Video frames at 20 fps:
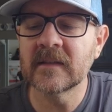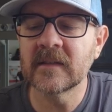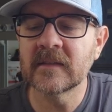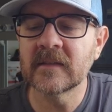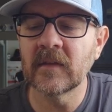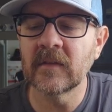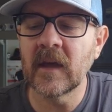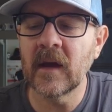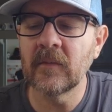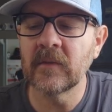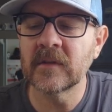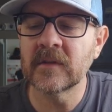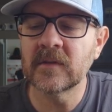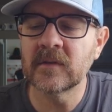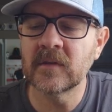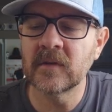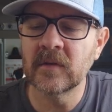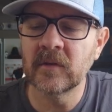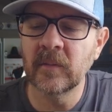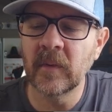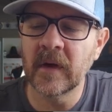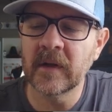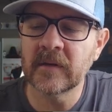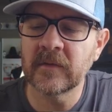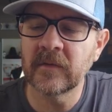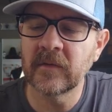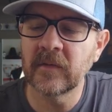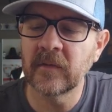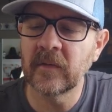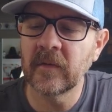So that was too much
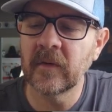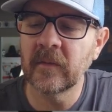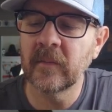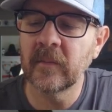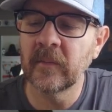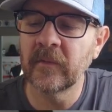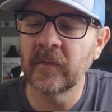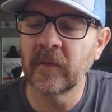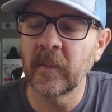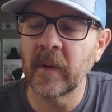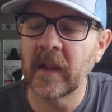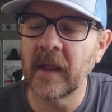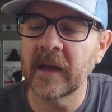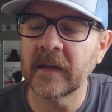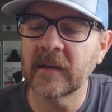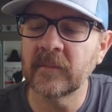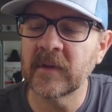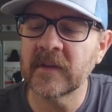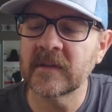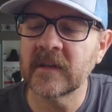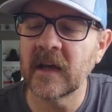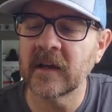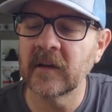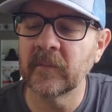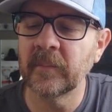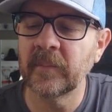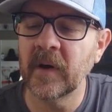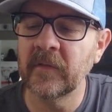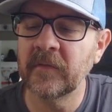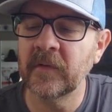for my liking. But see, I can
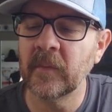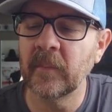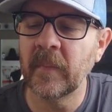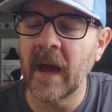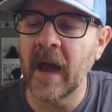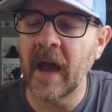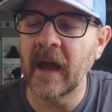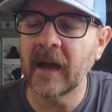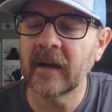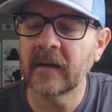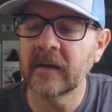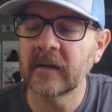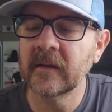buff it back,